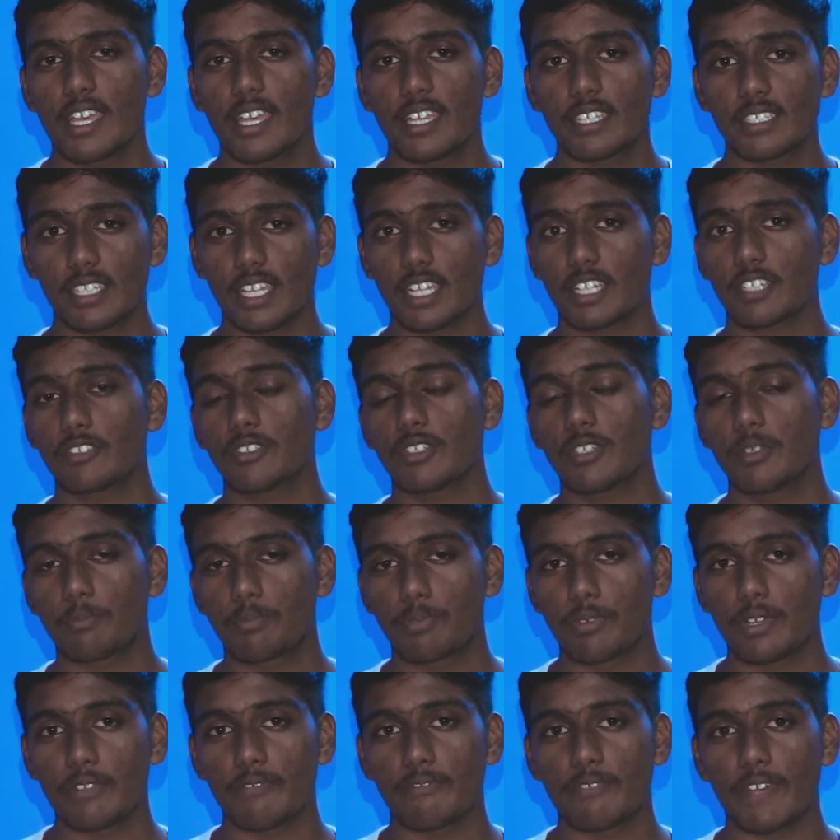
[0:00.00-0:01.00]
It's actually a
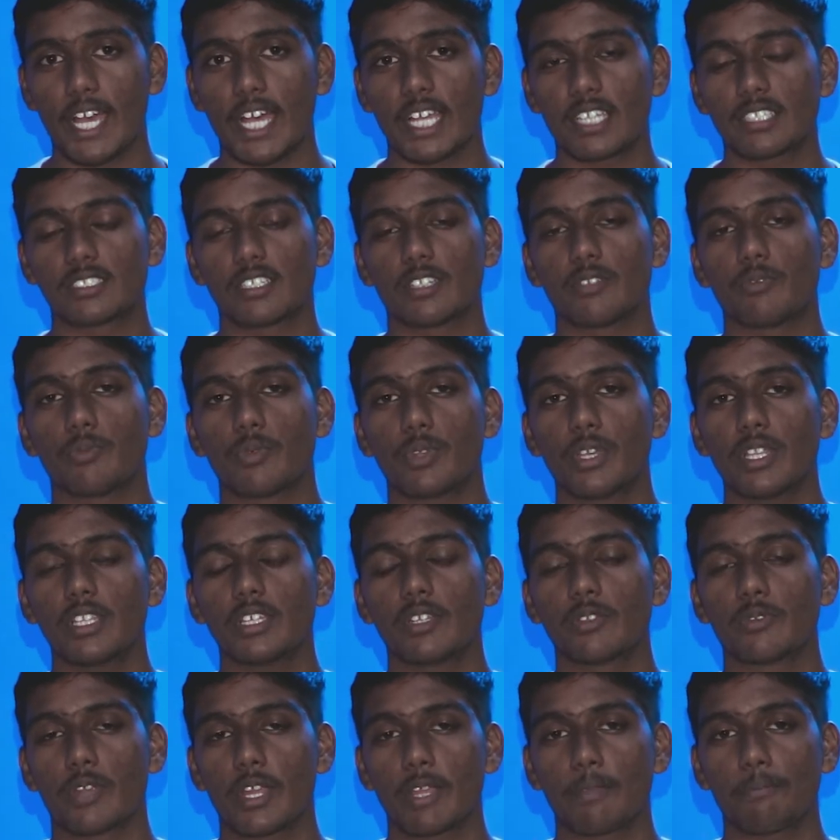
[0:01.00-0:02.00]
pretty fast and
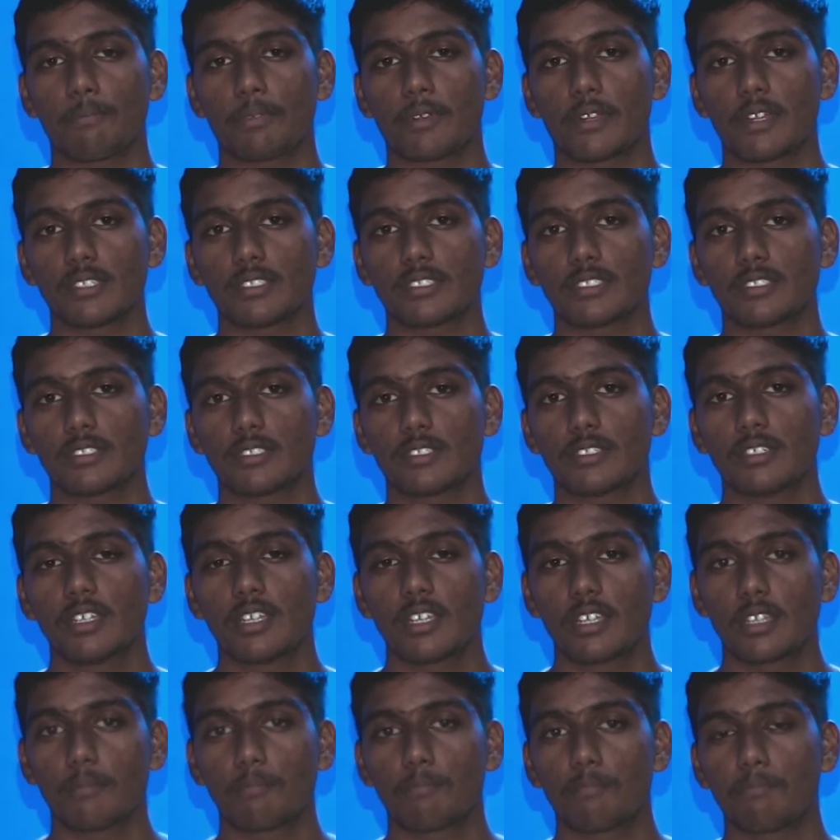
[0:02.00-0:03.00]
really great processor,
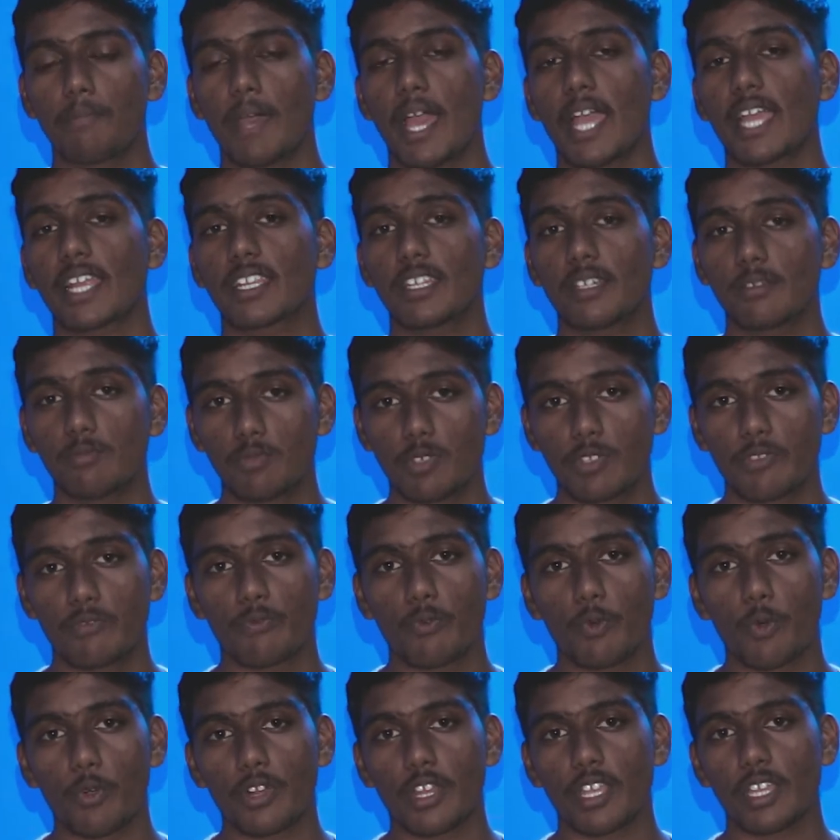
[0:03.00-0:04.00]
backed up with
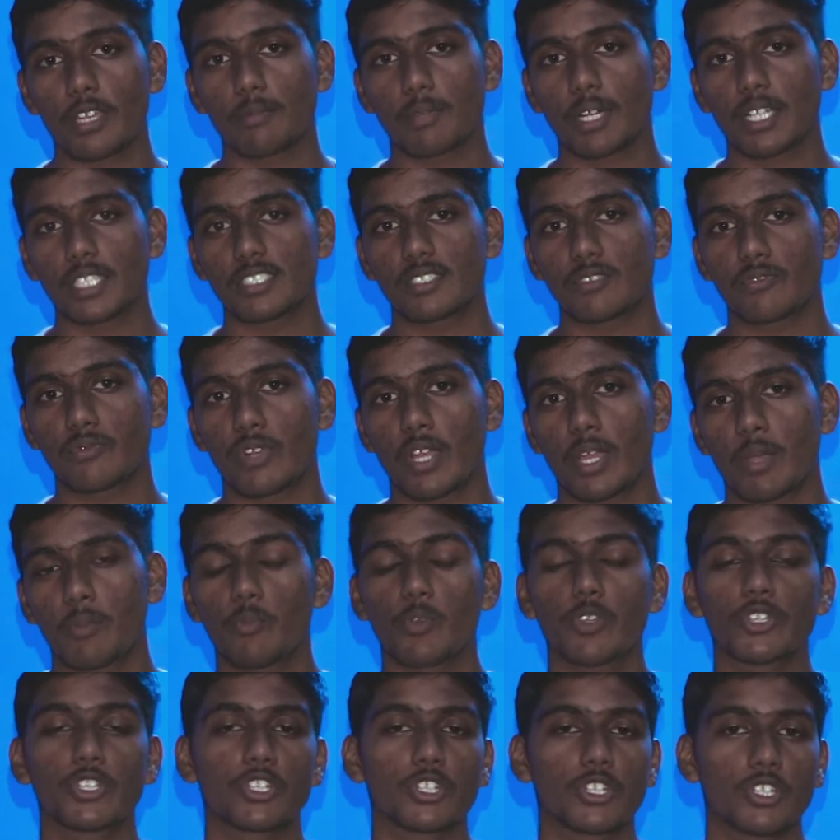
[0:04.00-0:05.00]
4 GB of
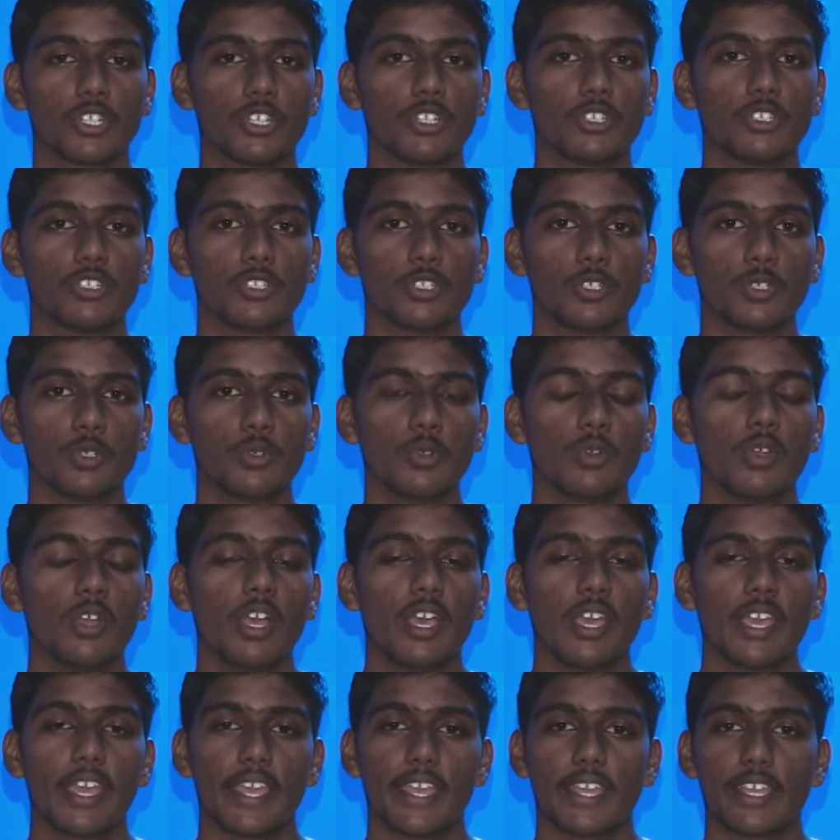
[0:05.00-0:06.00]
RAM, which should do
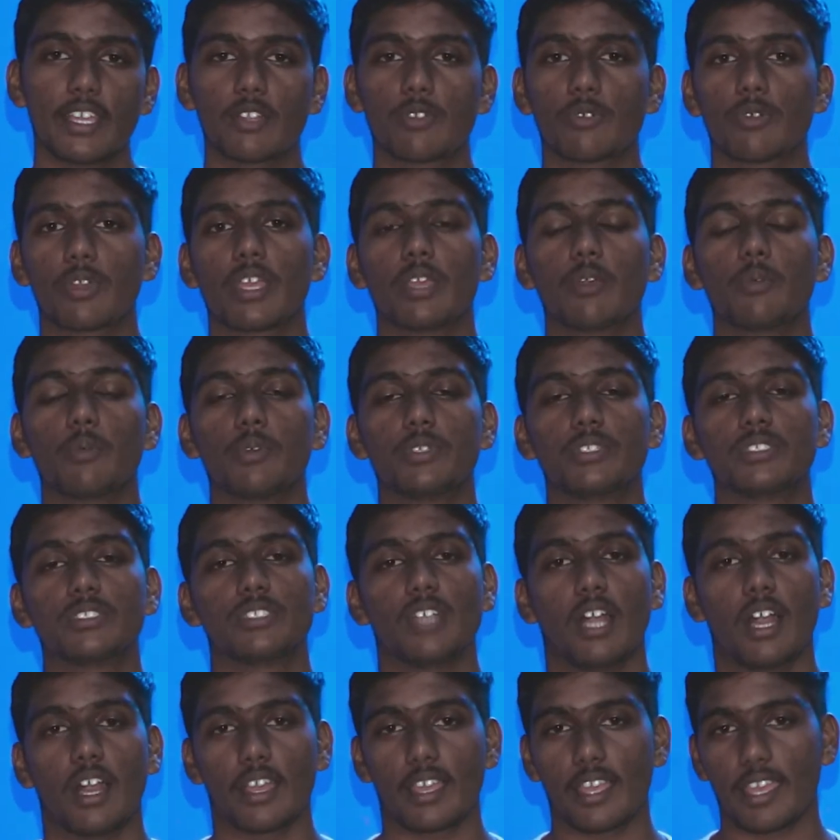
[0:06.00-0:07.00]
it great with
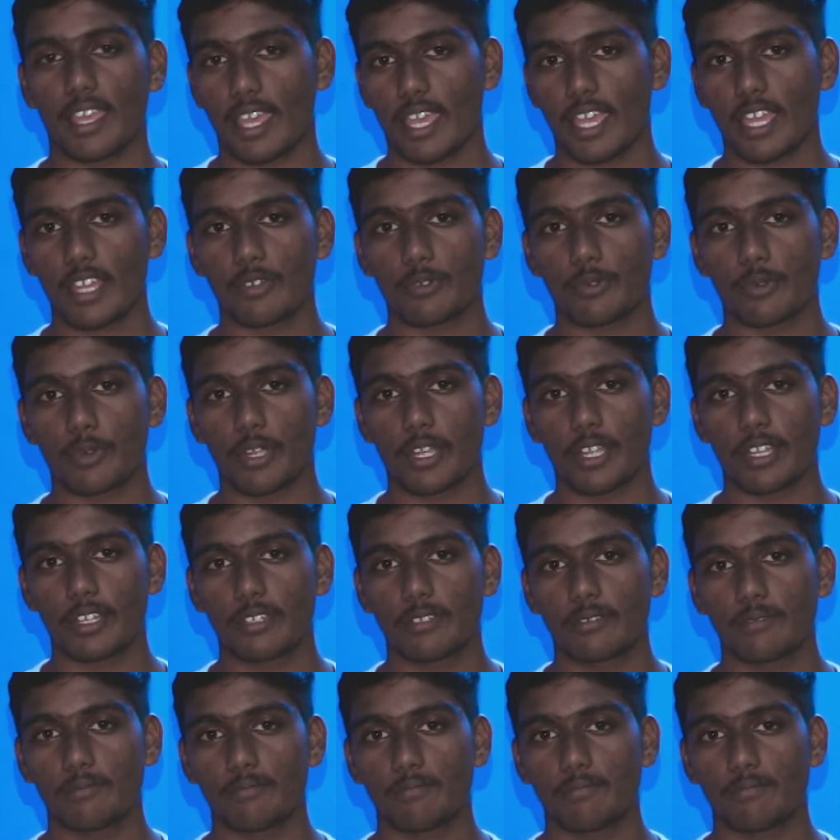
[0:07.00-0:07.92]
stock Android.